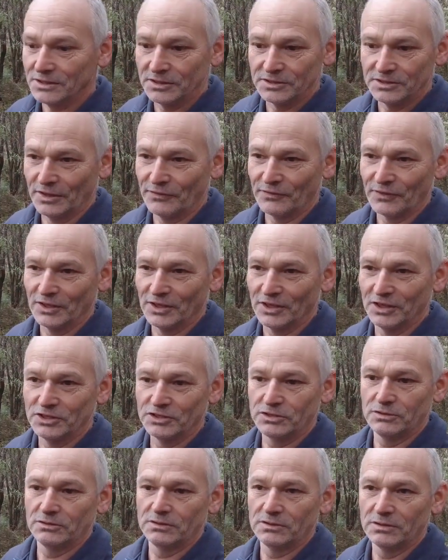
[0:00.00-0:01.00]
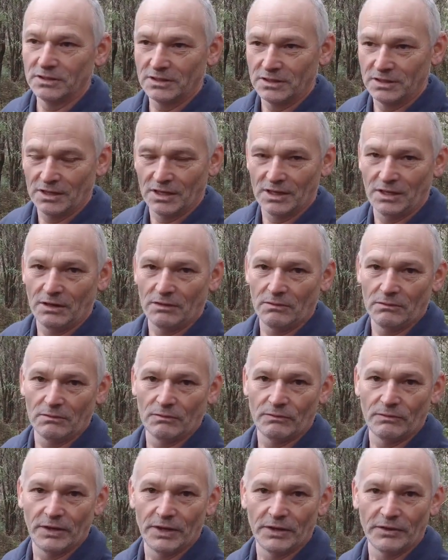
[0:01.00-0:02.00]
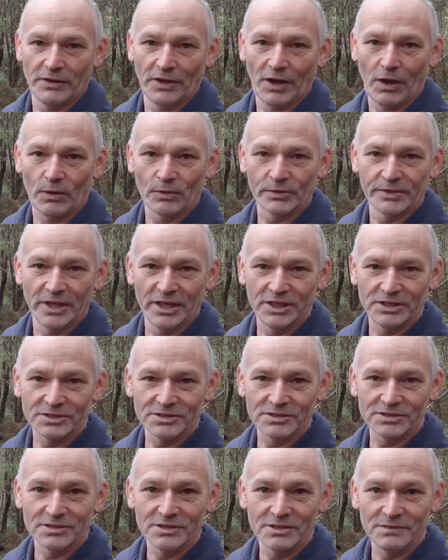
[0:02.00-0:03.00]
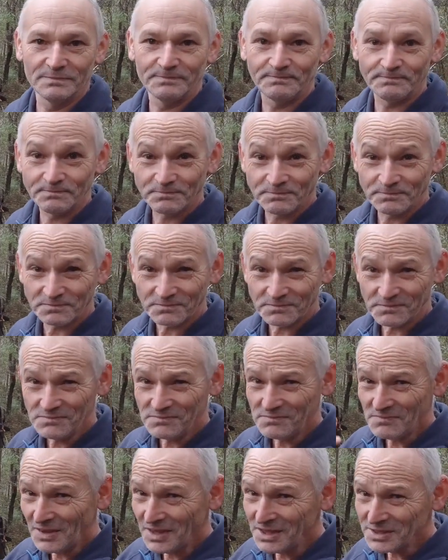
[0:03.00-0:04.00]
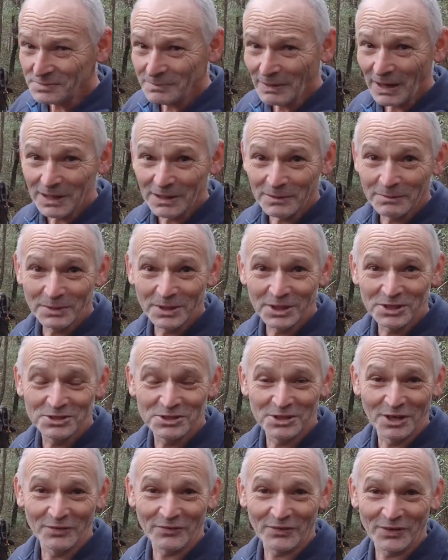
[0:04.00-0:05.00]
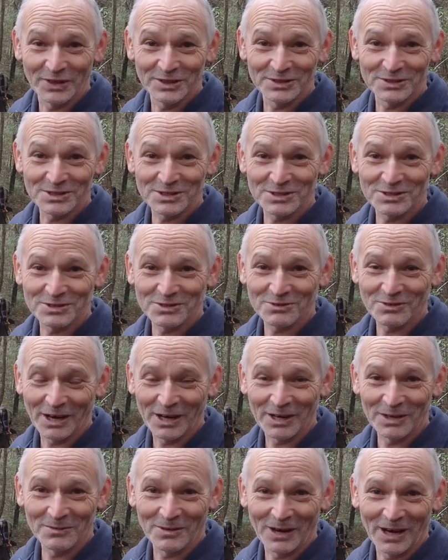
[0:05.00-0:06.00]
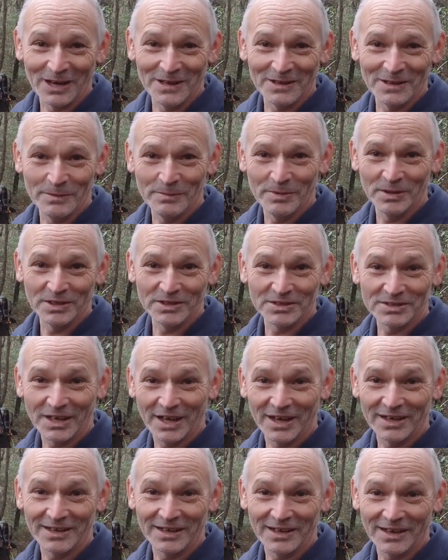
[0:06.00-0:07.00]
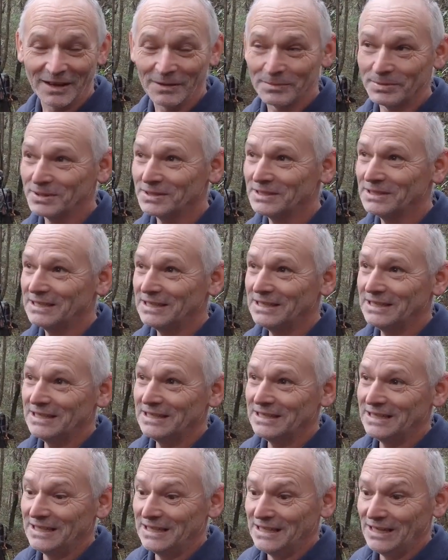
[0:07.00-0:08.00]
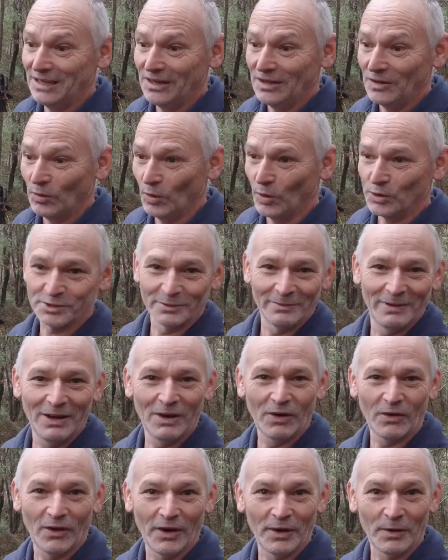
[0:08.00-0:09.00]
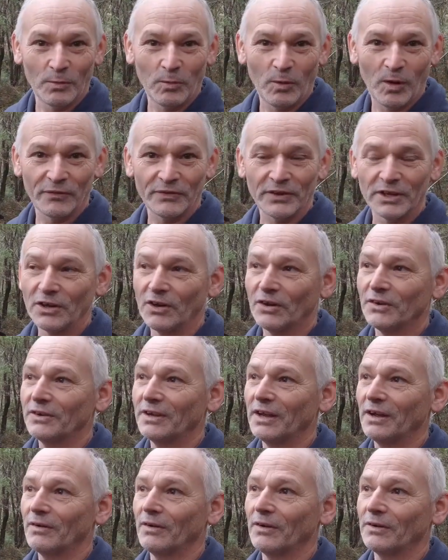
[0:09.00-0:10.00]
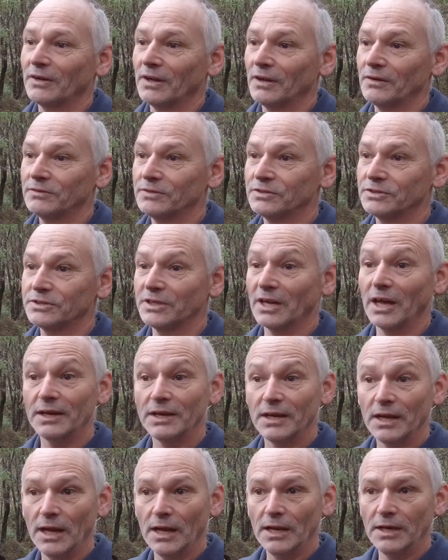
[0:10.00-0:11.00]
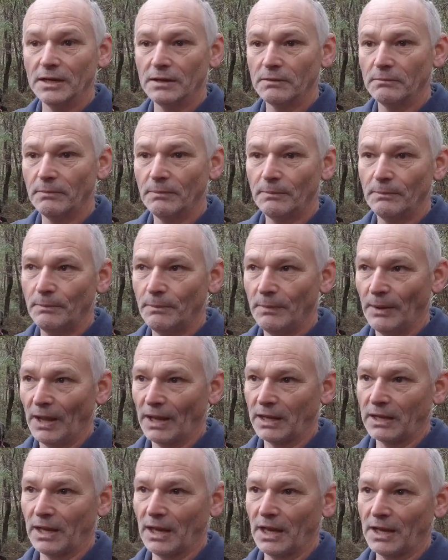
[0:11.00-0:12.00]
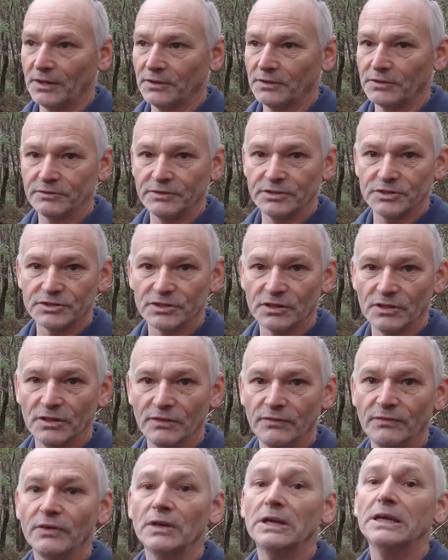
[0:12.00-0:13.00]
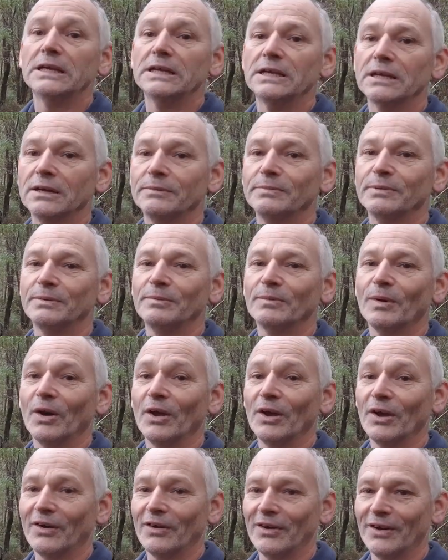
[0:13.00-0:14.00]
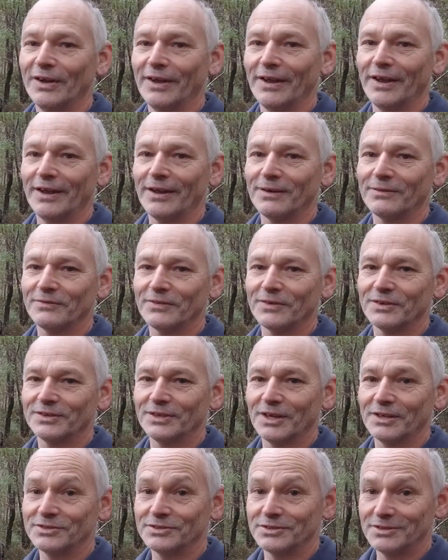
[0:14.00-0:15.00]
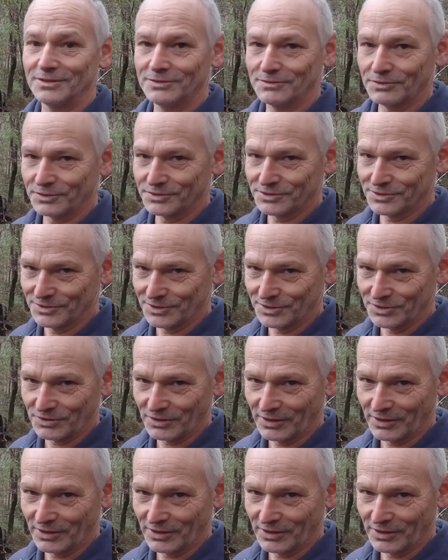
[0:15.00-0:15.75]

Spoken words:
But definitely getting rid of the old nests has made a big difference. Straight away they've been taken up. Awesome. Alright, waffling on now. I'm going to start heading back out of the reserve, keeping my eye out for the Dusky crossing the